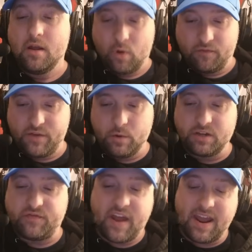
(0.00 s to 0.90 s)
Well,
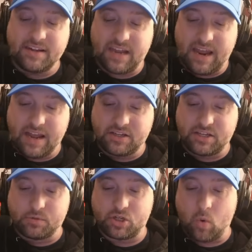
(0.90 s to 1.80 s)
viewers, fans, and
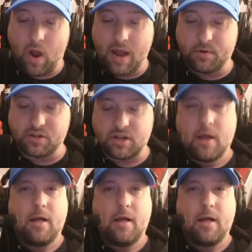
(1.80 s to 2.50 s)
subscribers.